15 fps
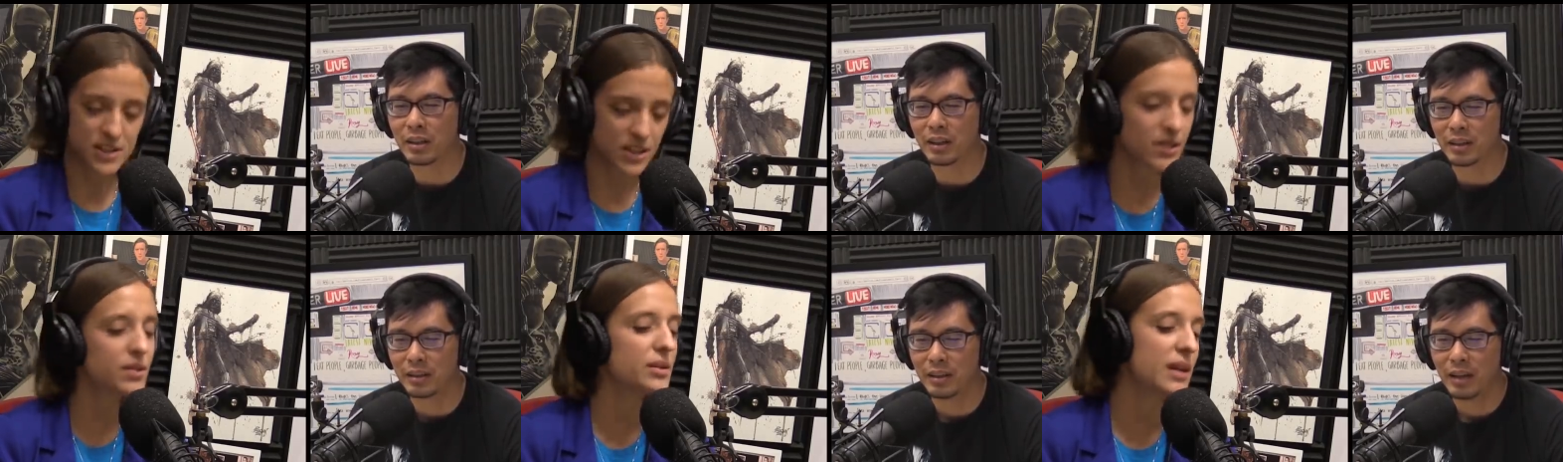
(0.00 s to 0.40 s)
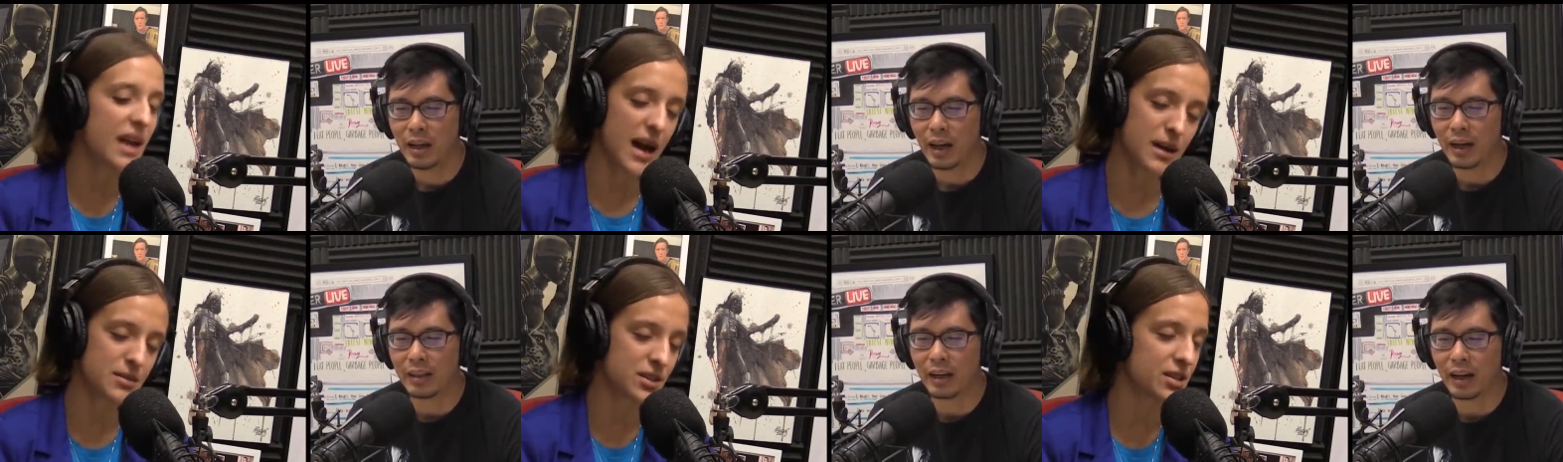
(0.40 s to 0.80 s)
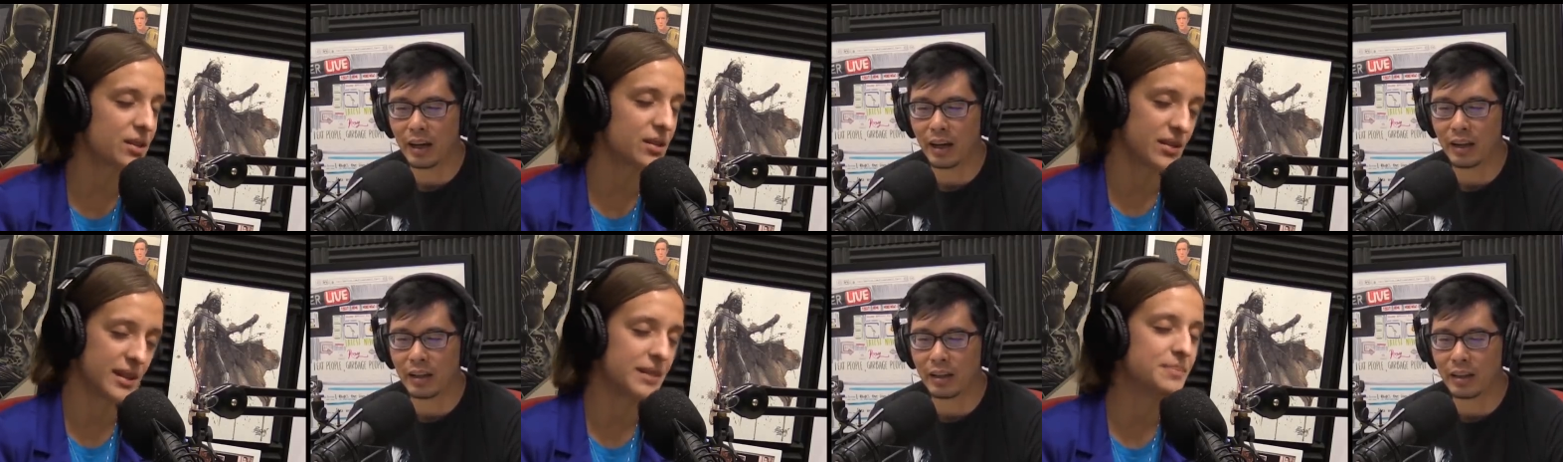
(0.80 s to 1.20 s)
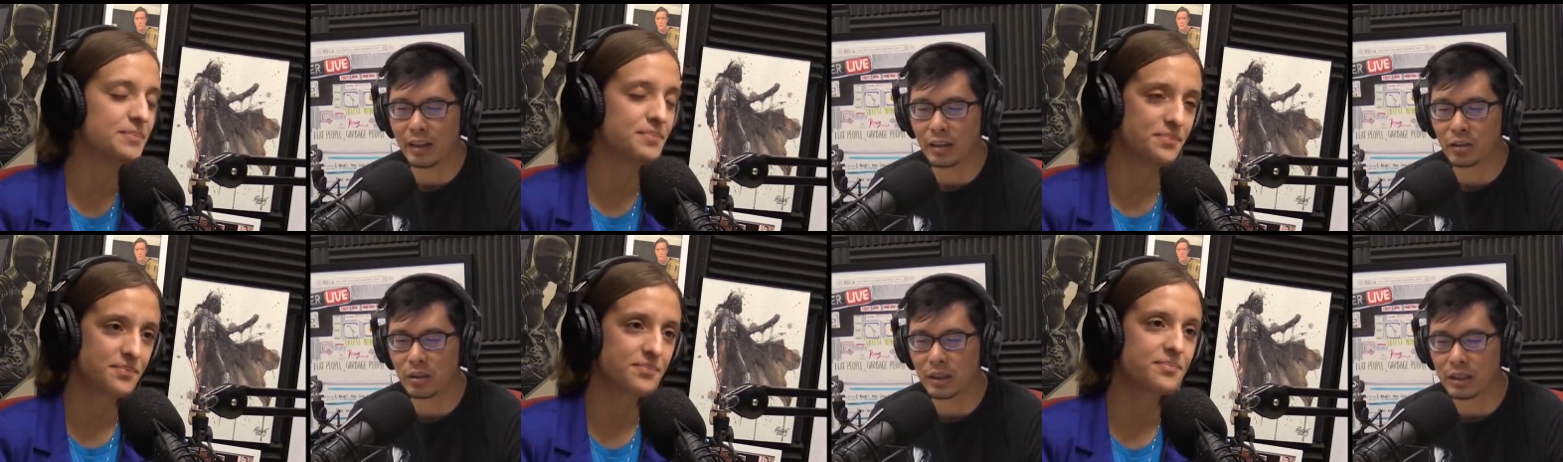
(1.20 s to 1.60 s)
Speaker 1: Absolutely, absolutely. I, I, I think
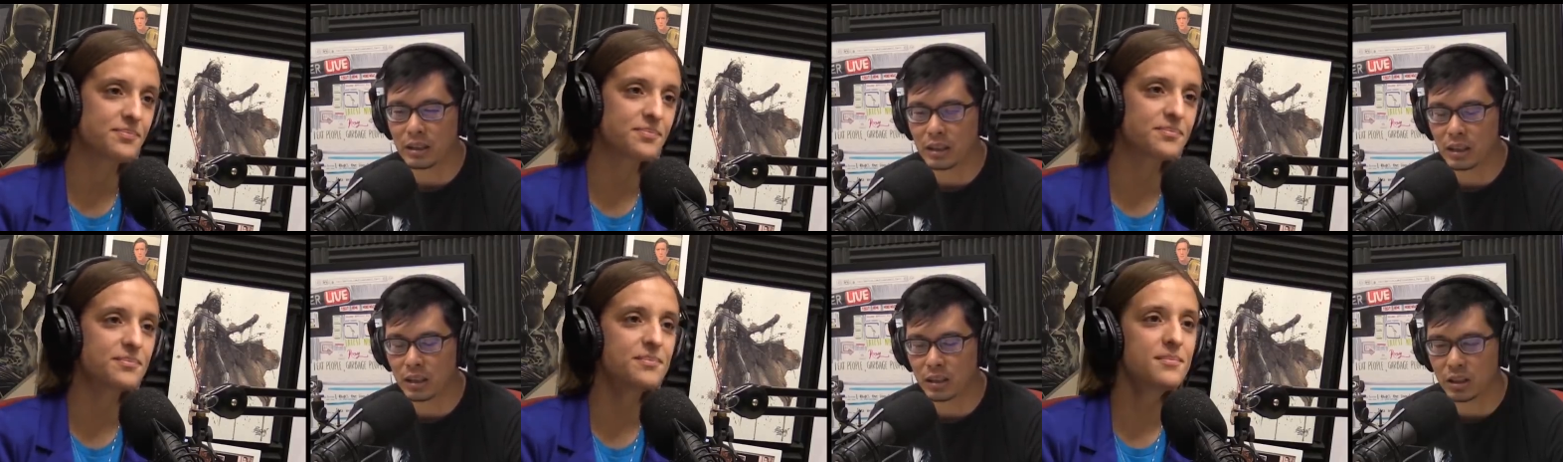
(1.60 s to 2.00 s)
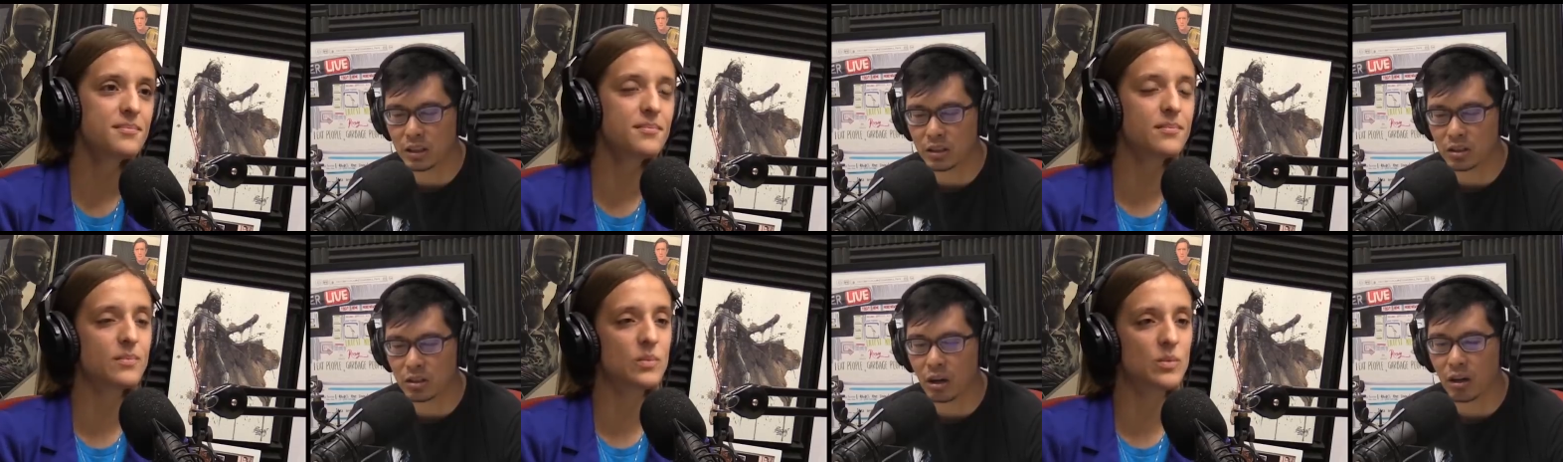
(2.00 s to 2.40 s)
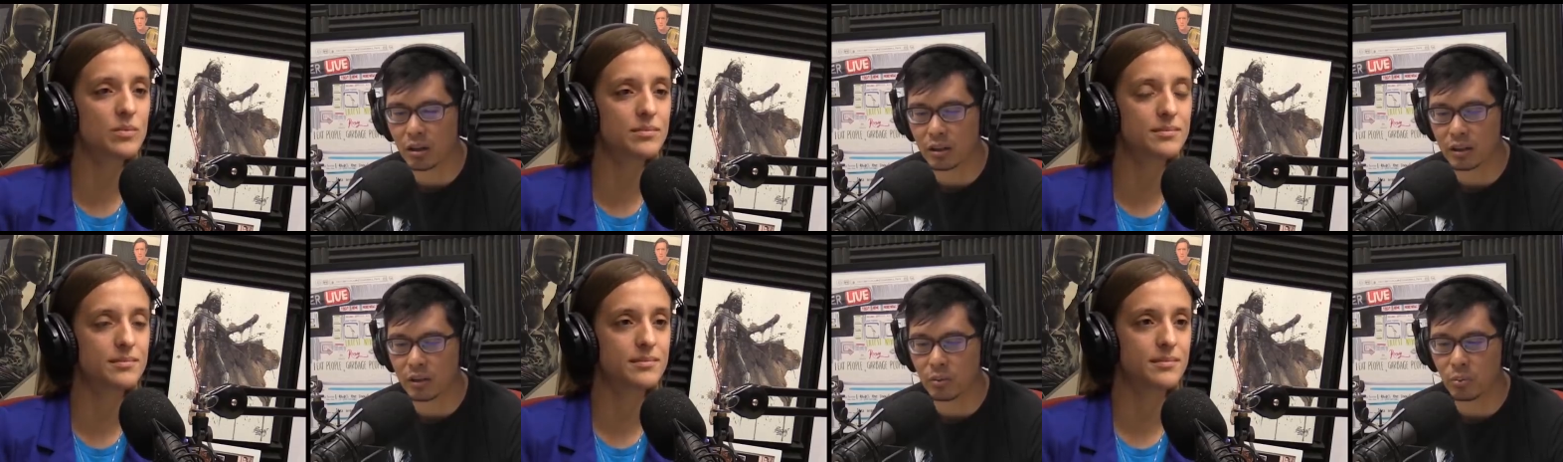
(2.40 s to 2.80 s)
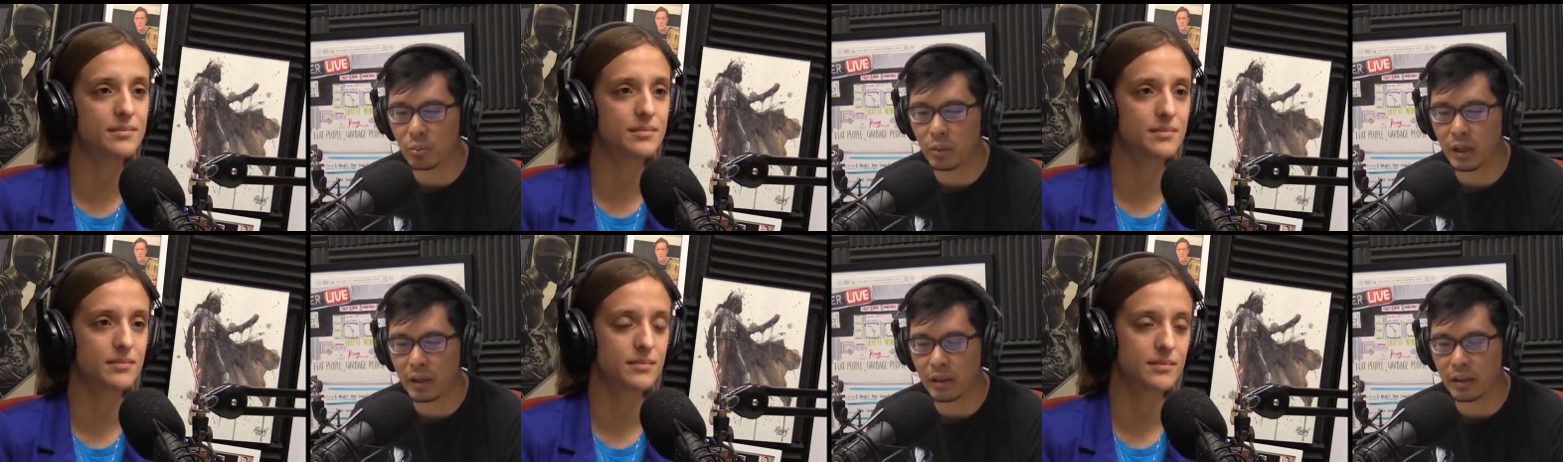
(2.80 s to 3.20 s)
that transition started
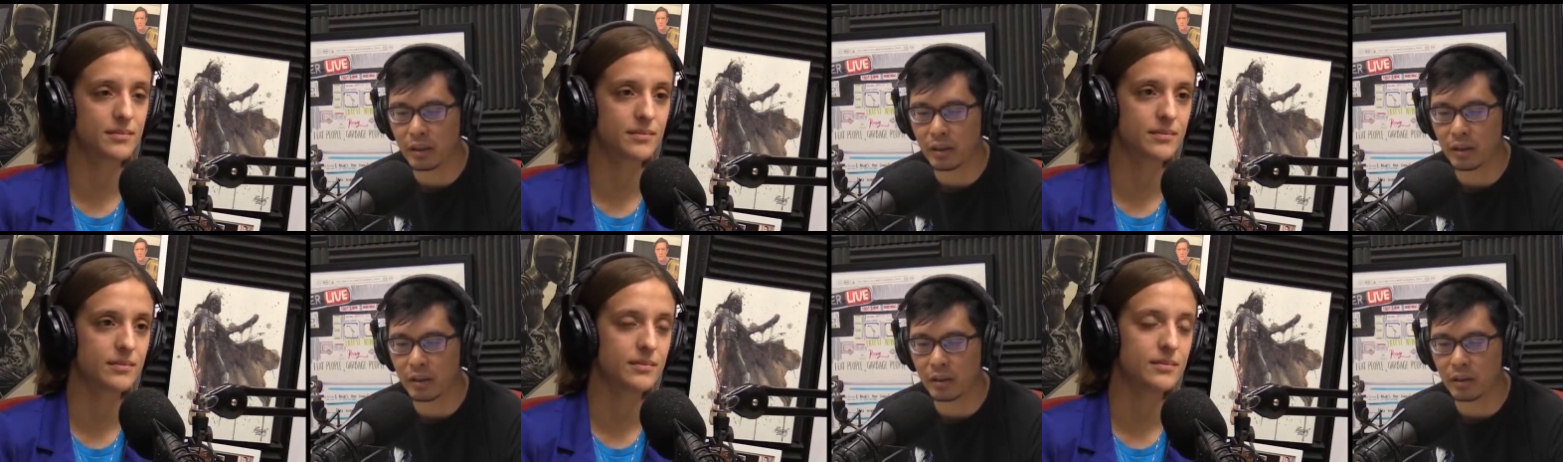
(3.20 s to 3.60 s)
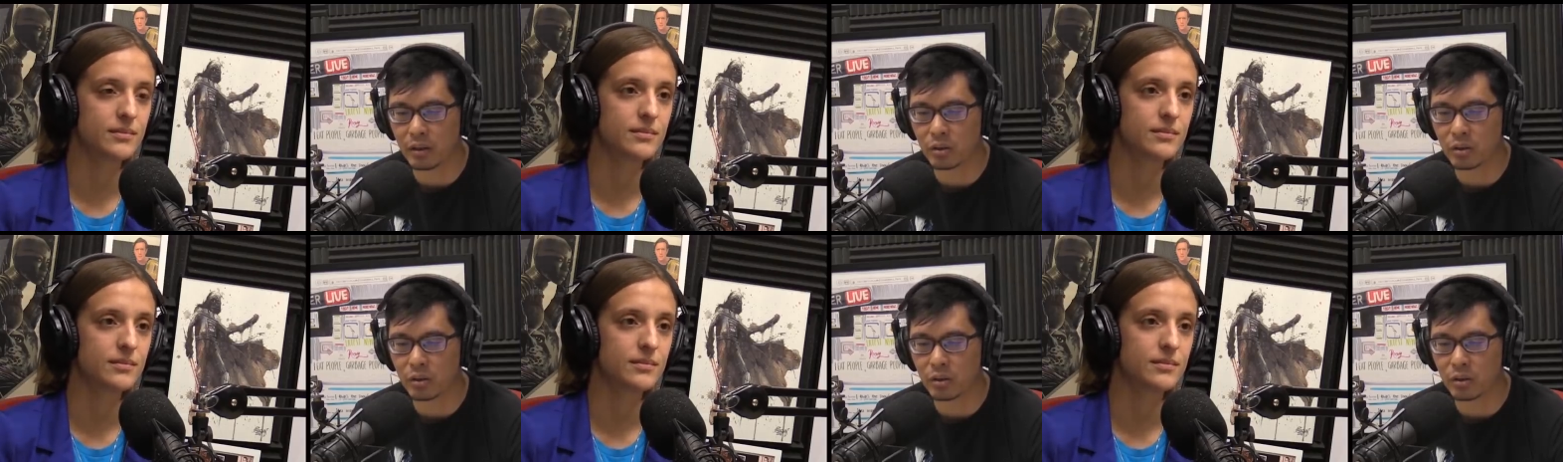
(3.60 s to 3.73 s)
with the,